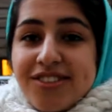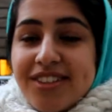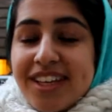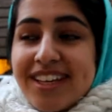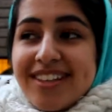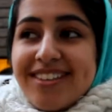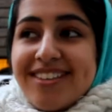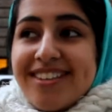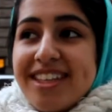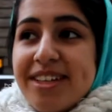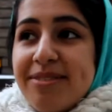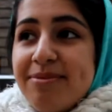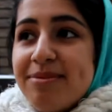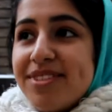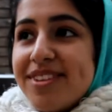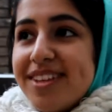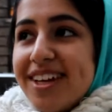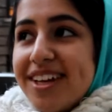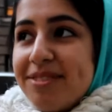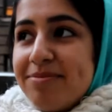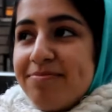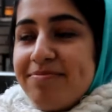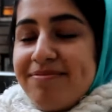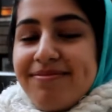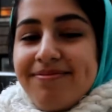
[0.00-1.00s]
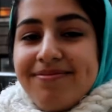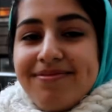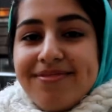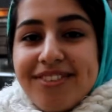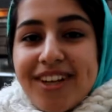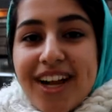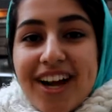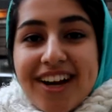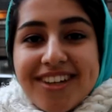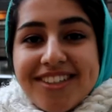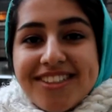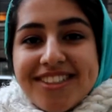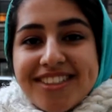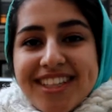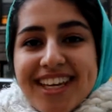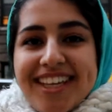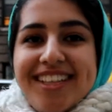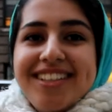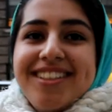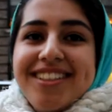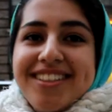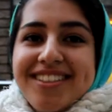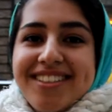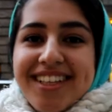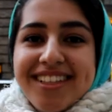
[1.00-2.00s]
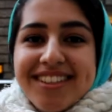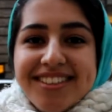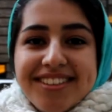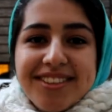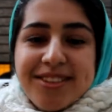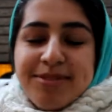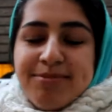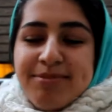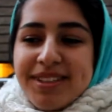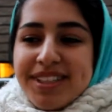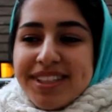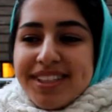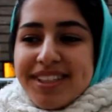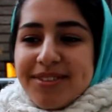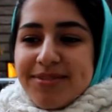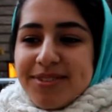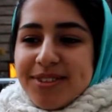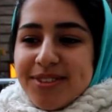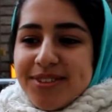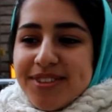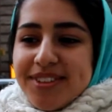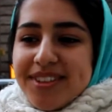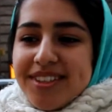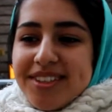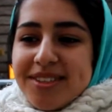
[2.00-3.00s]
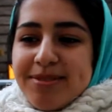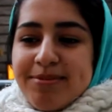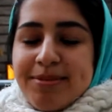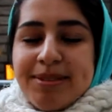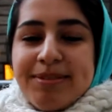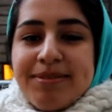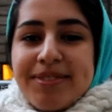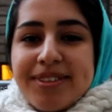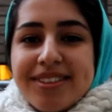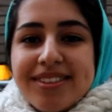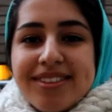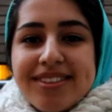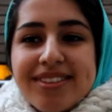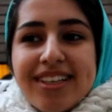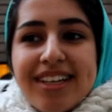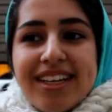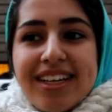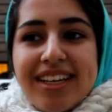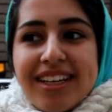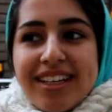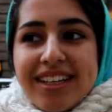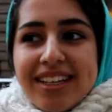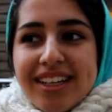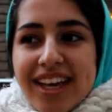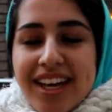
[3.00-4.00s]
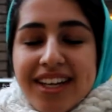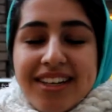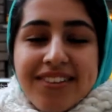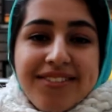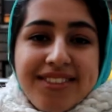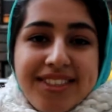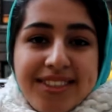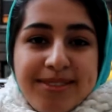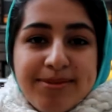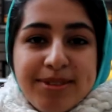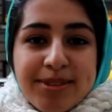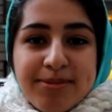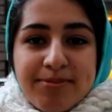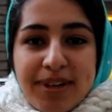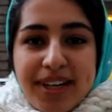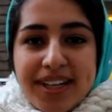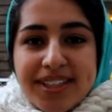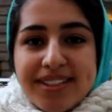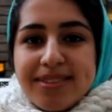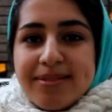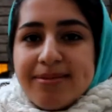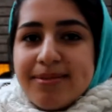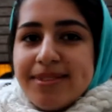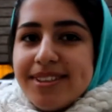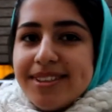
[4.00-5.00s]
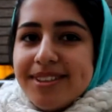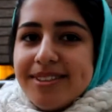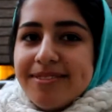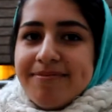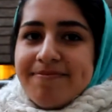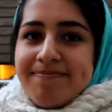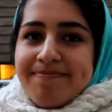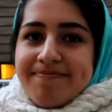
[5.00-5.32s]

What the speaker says: it seems that large-scale consensus building between these people kind of seems impossible.